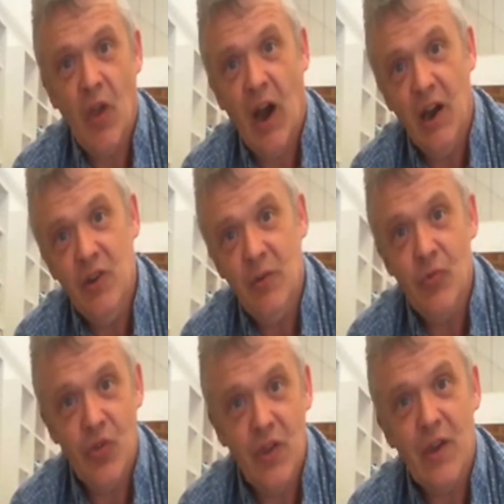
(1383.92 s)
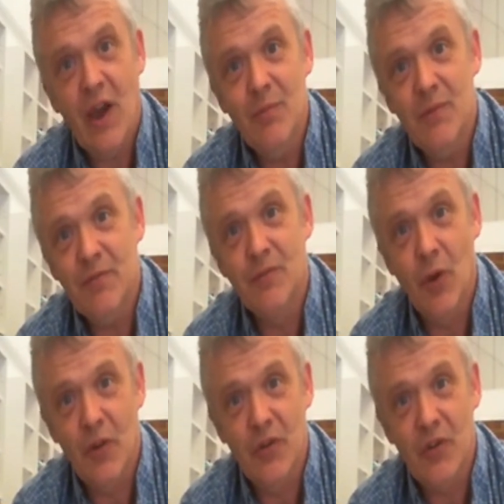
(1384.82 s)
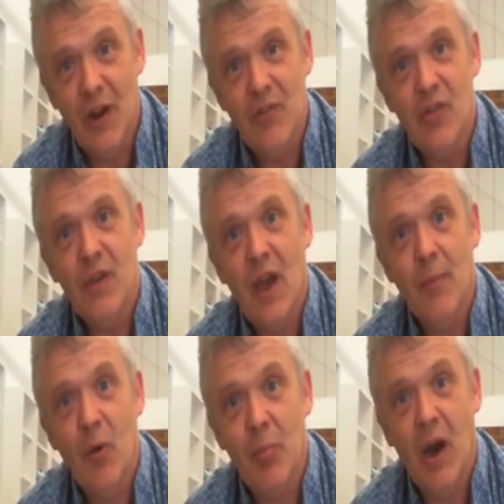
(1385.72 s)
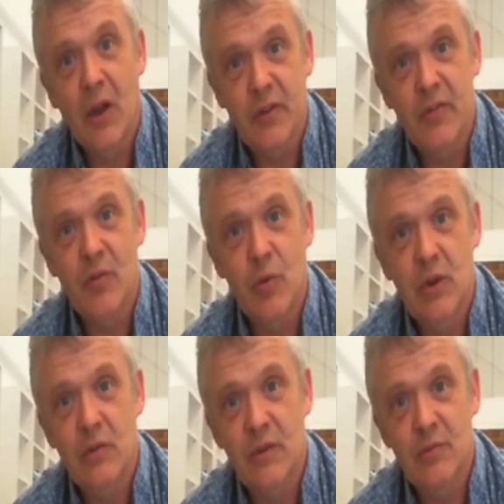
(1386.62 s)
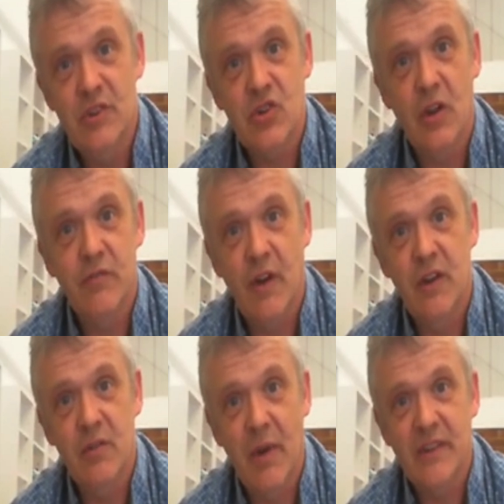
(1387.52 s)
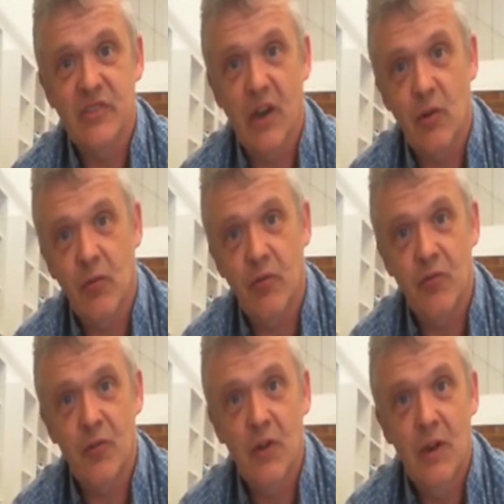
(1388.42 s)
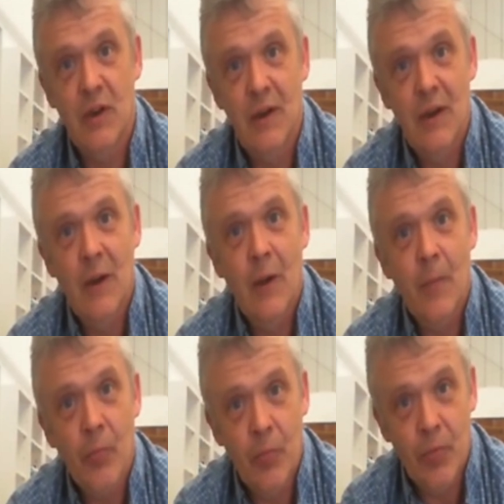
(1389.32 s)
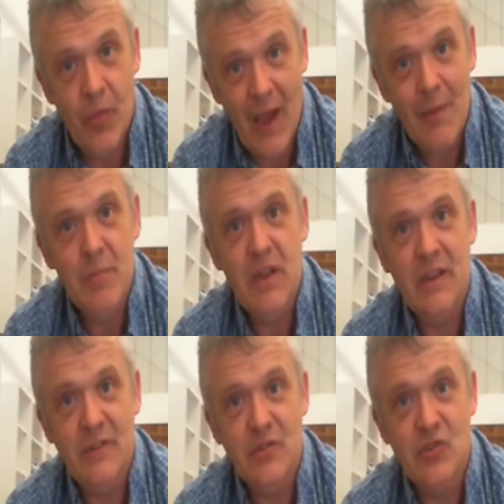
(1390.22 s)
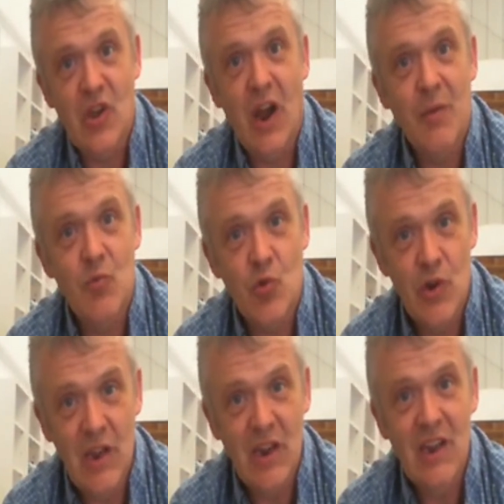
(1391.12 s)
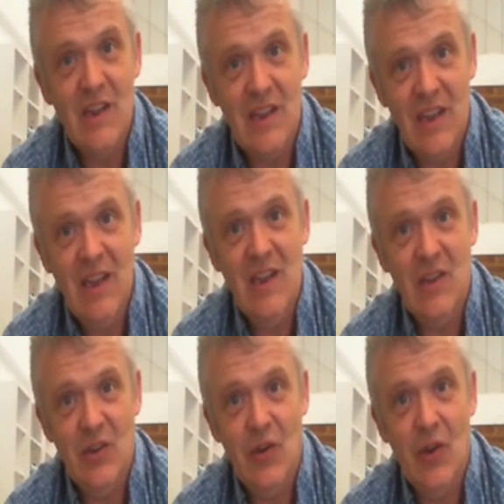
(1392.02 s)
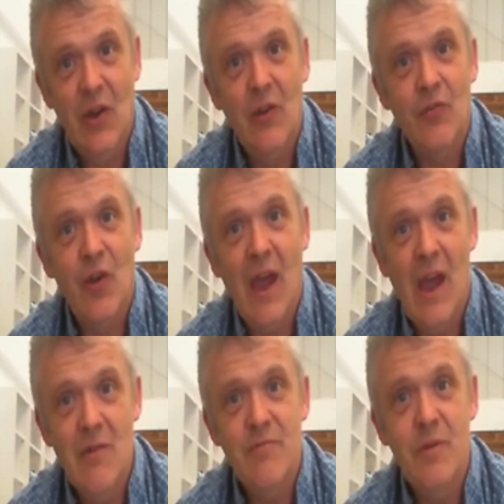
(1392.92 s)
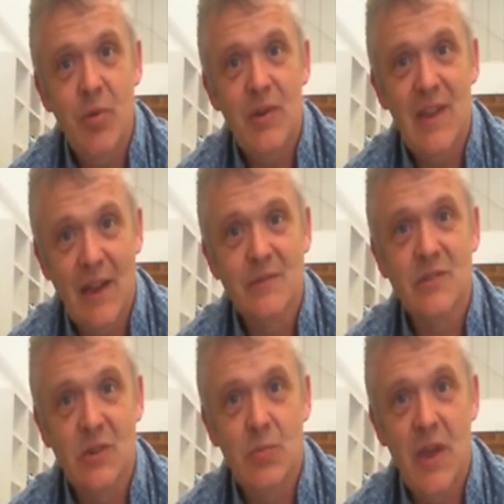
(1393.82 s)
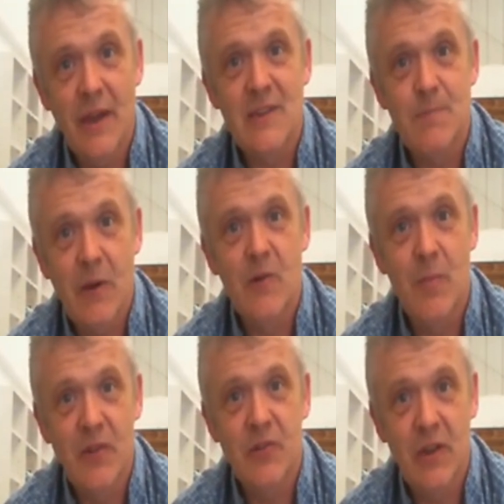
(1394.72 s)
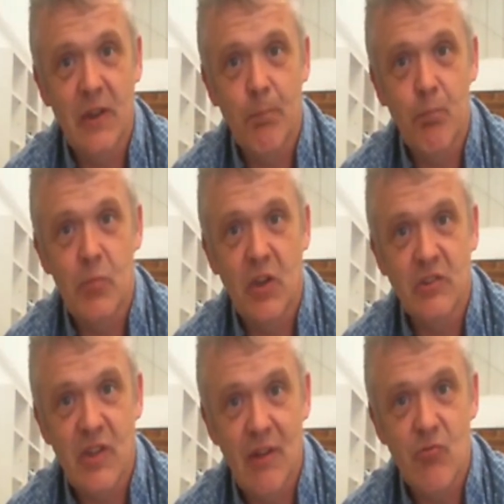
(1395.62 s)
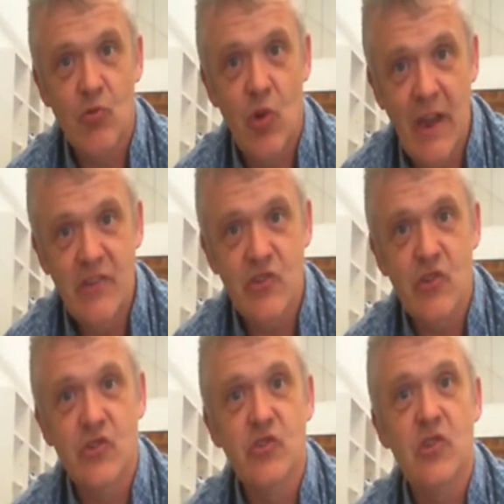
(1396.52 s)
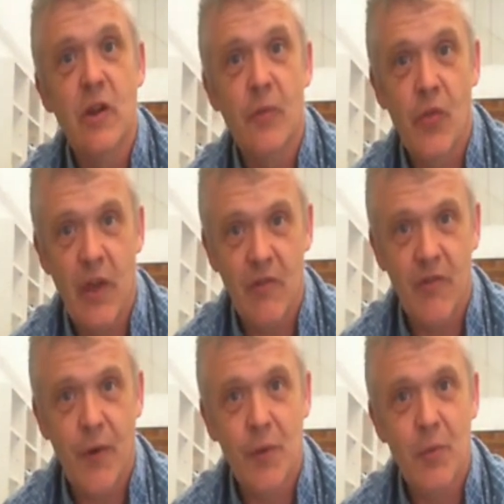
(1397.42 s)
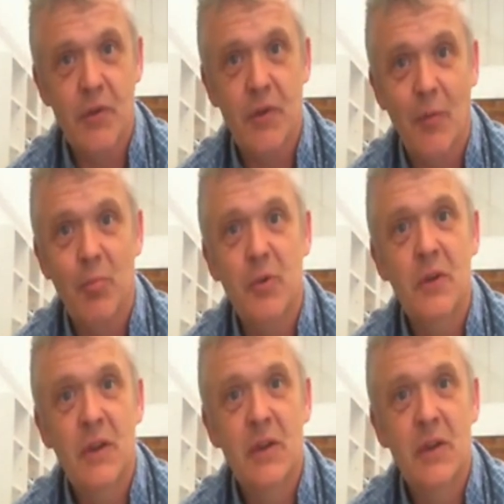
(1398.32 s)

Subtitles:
I don't think I'm different. I think I'm a part of the world in which I find myself. That means I'm really keen for everybody else to be experimenting because that raises the environment up